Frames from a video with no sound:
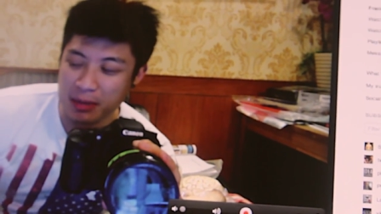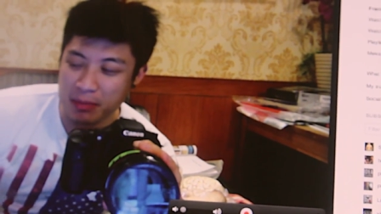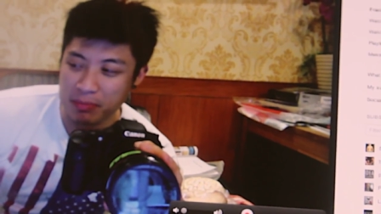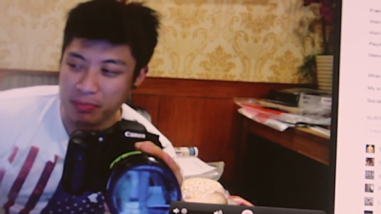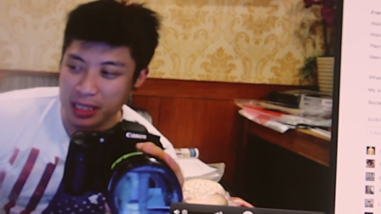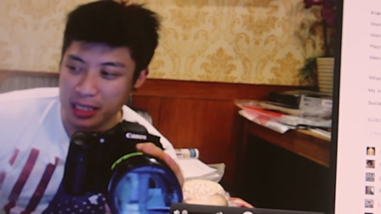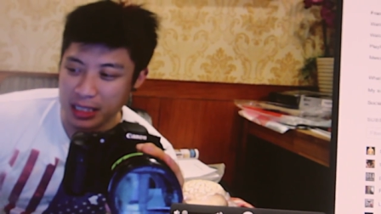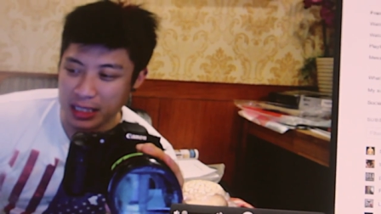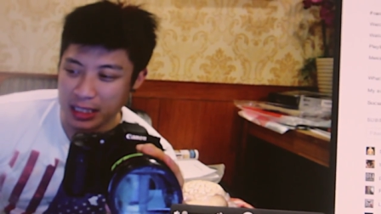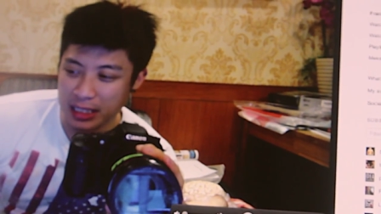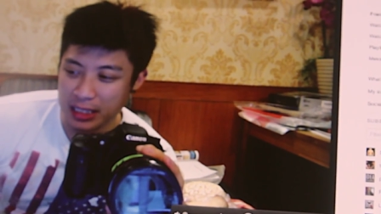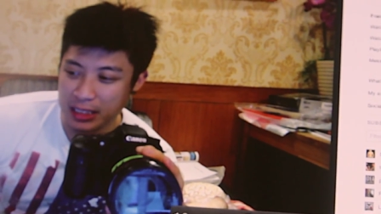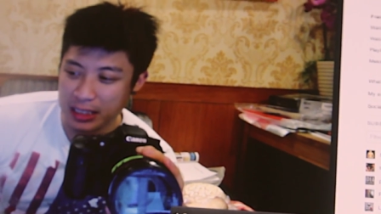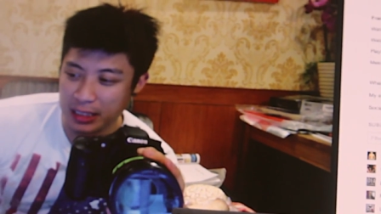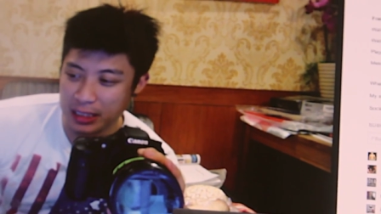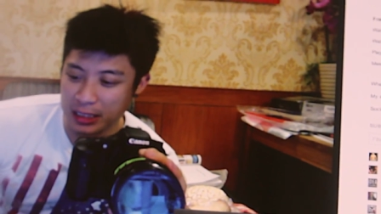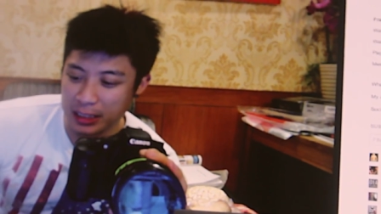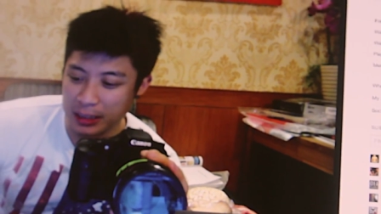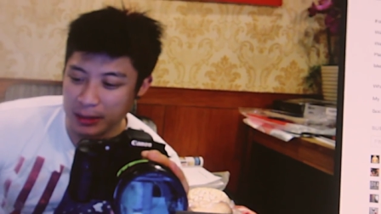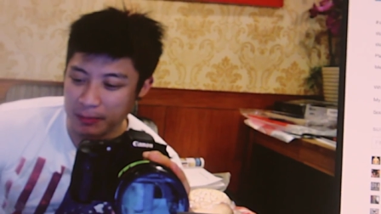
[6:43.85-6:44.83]
because
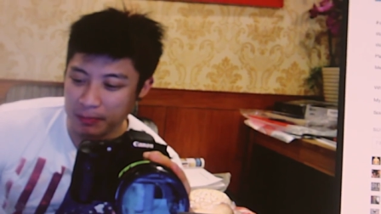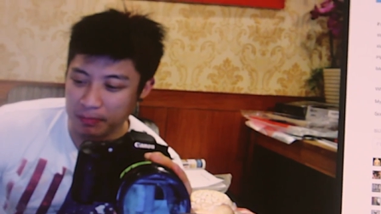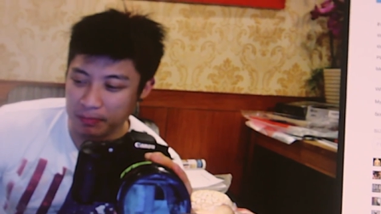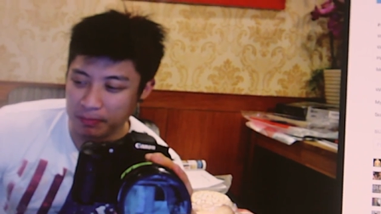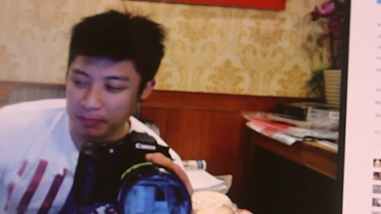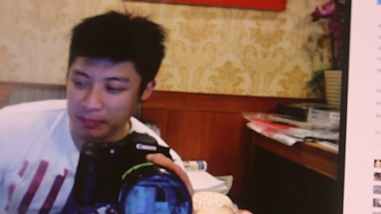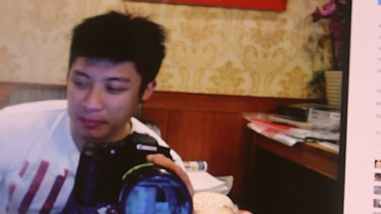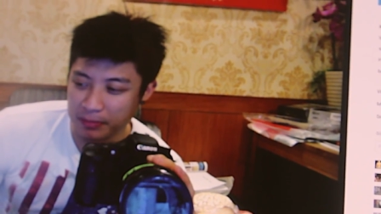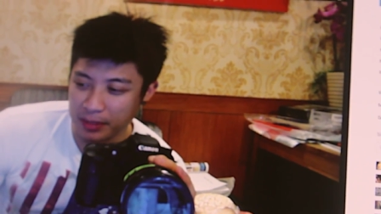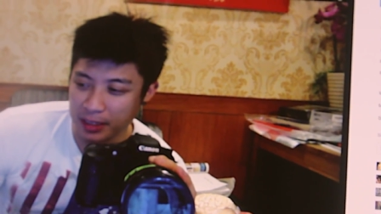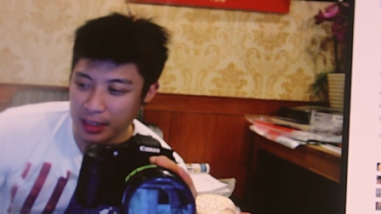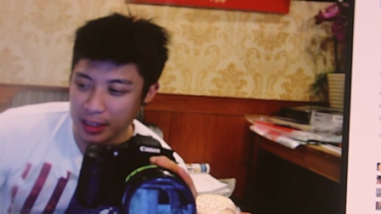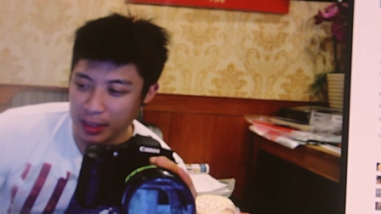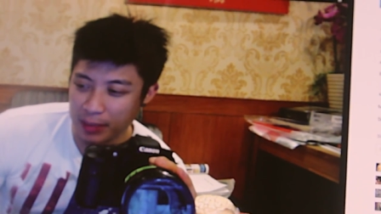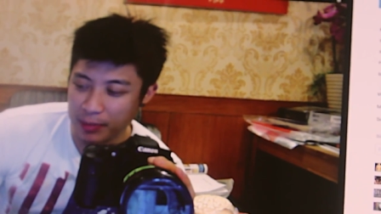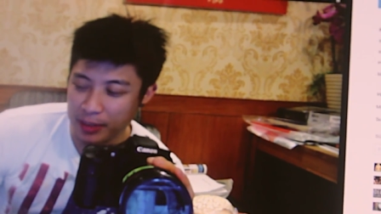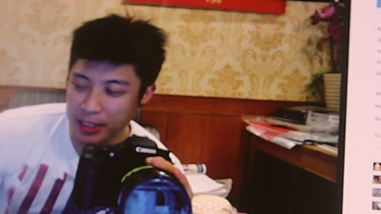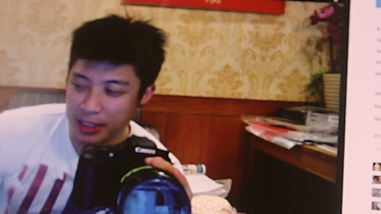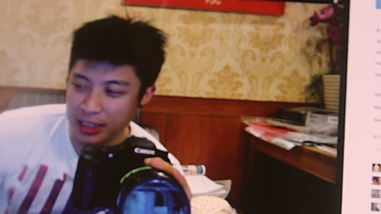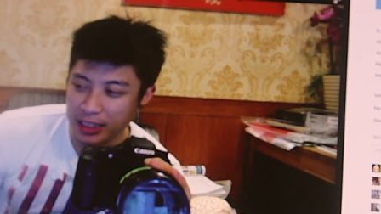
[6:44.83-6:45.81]
um, you know,
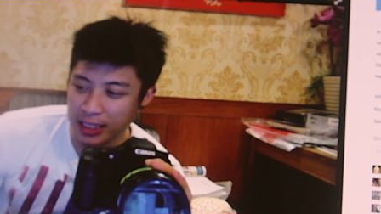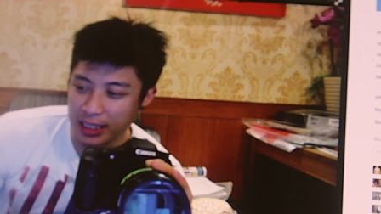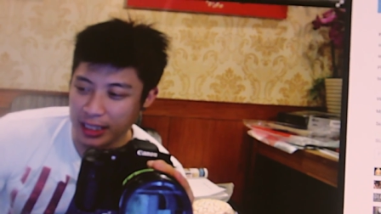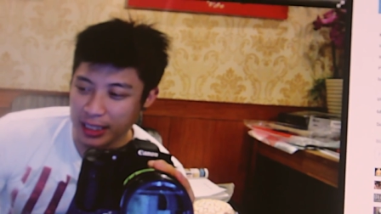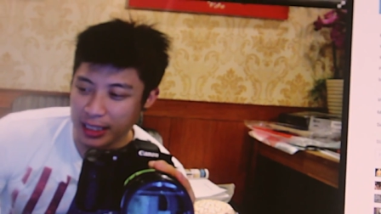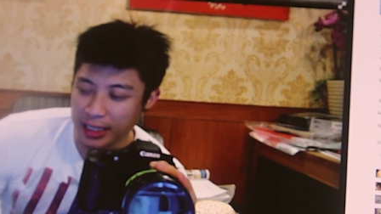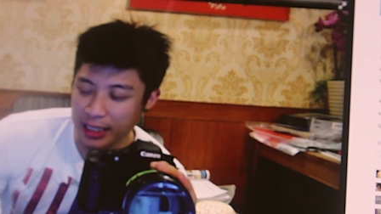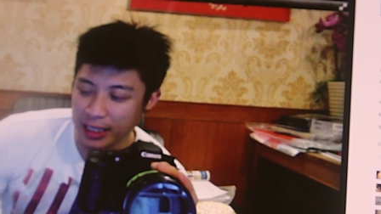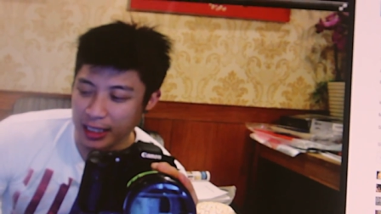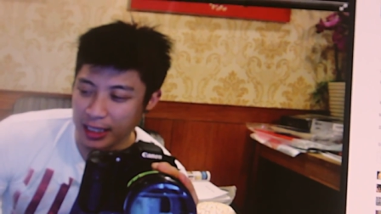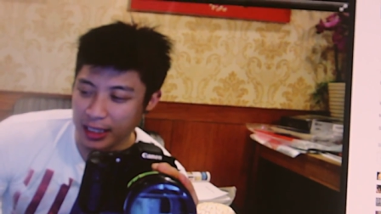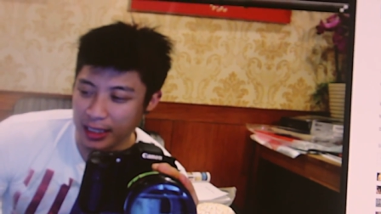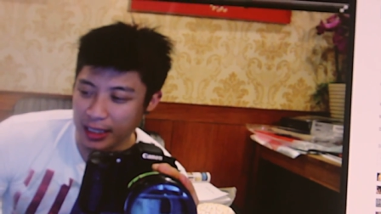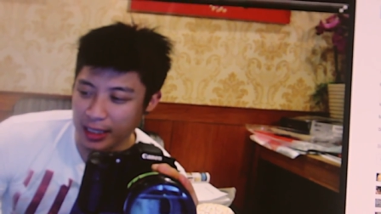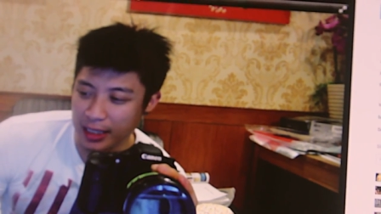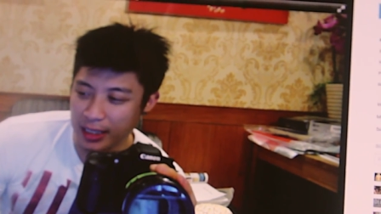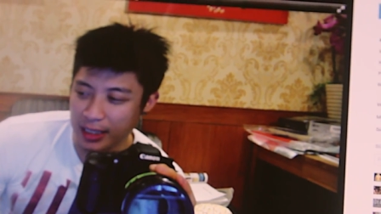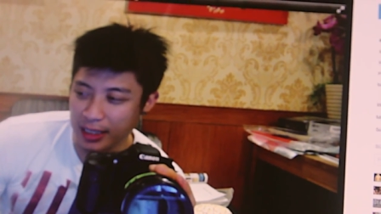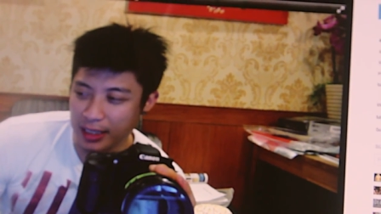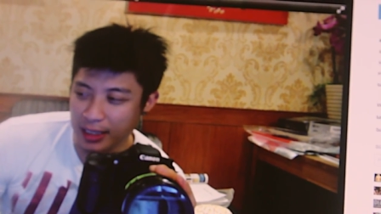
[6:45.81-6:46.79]
because it,
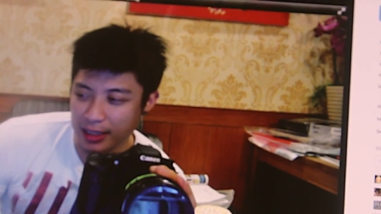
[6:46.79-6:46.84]
it,